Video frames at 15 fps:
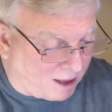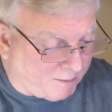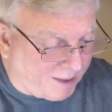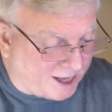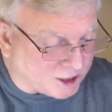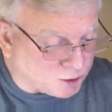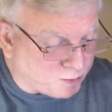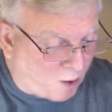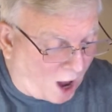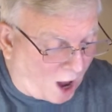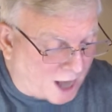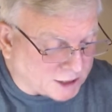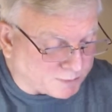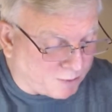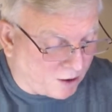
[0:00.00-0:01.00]
thou mayest
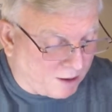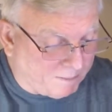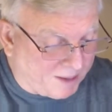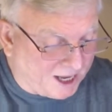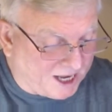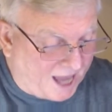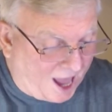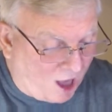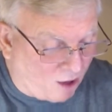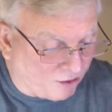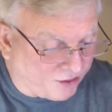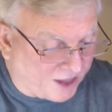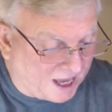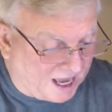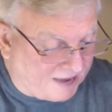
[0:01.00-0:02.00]
prosper and be in
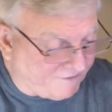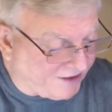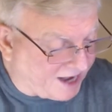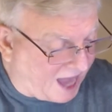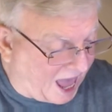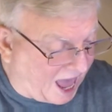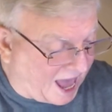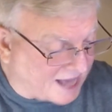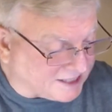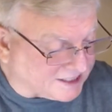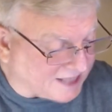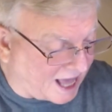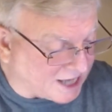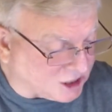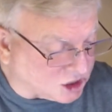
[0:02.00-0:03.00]
health, even as
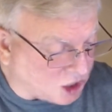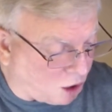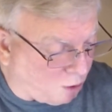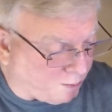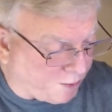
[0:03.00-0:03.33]
thy soul